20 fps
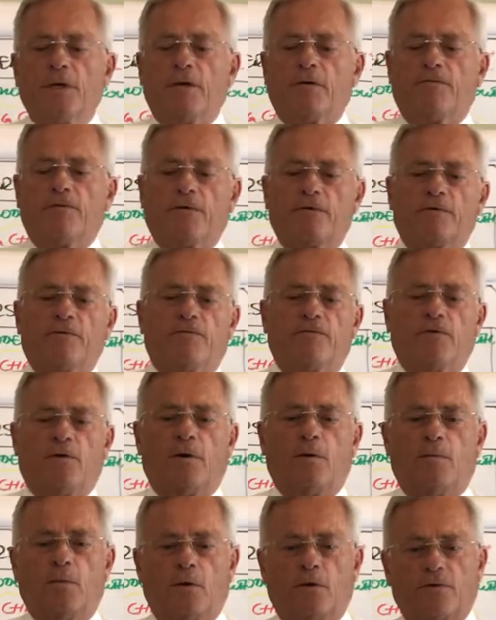First and
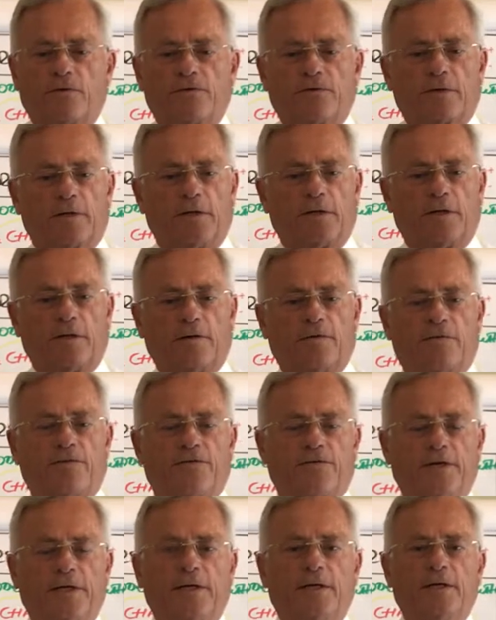foremost,
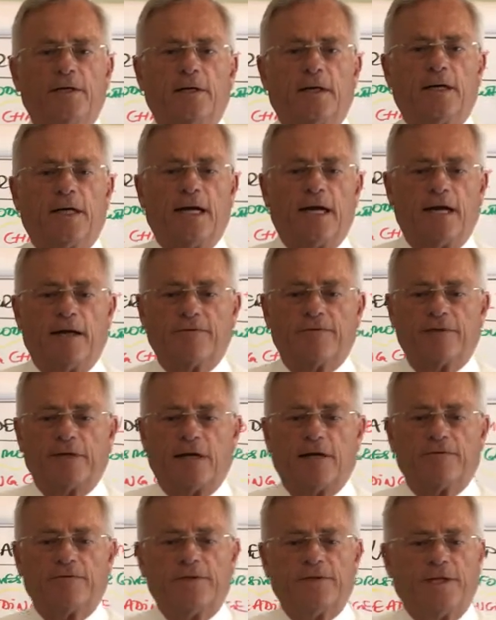
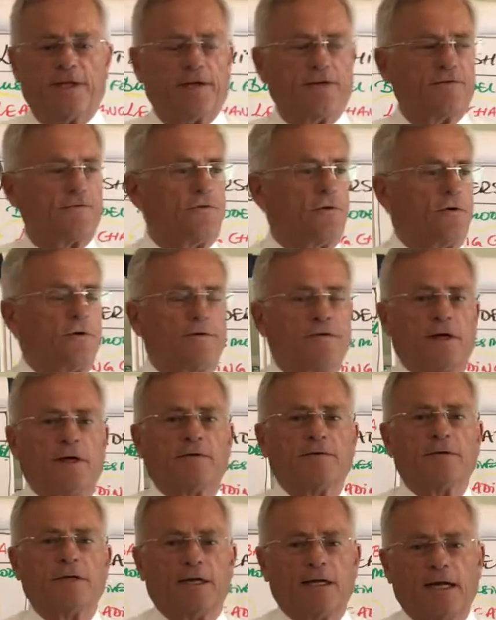3,500 years,
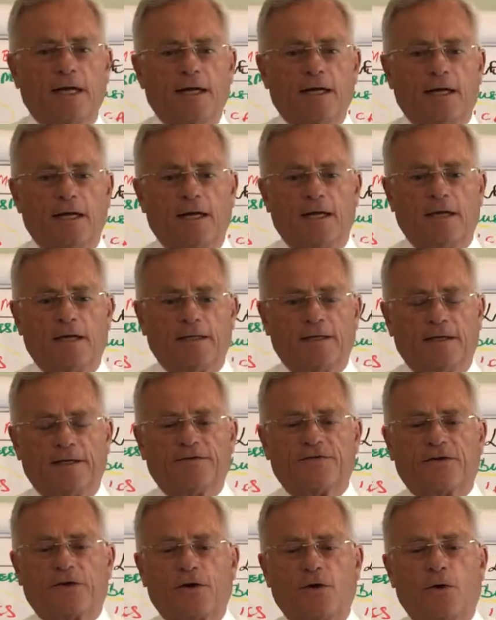4,000
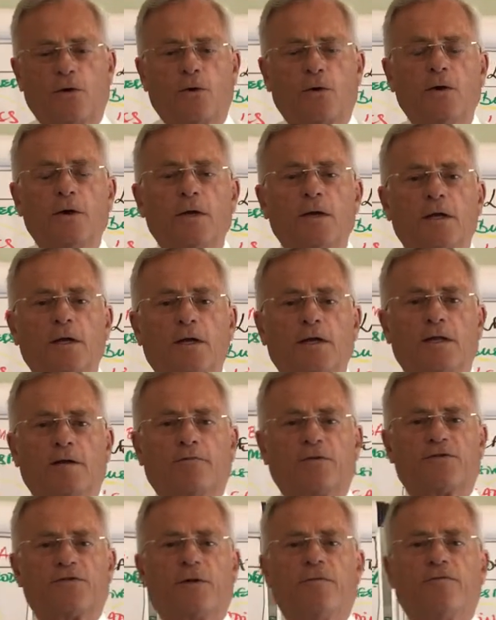years ago, there
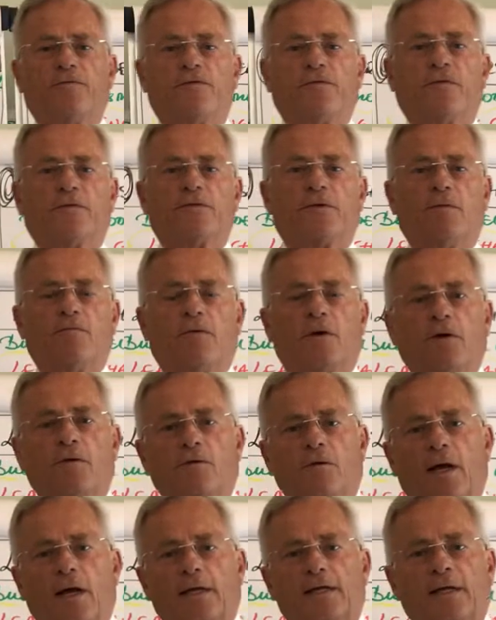was someone
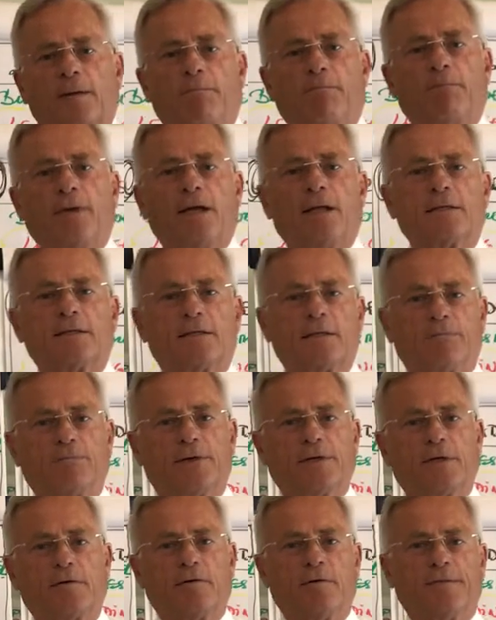who actually built the
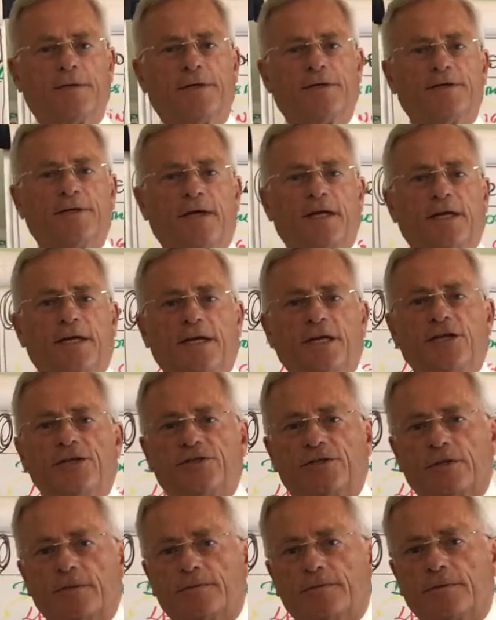pyramids in
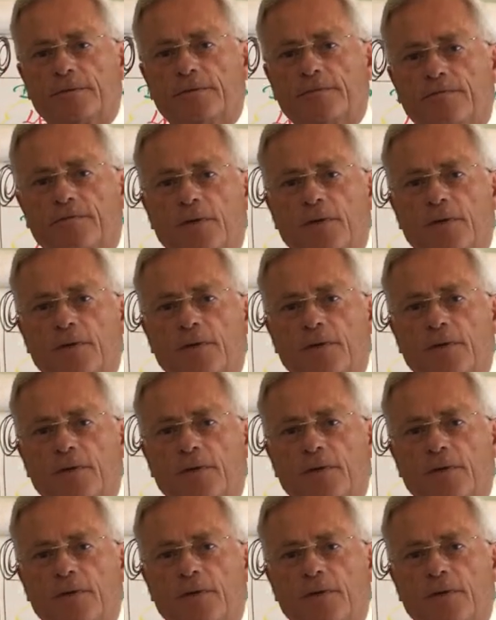Egypt.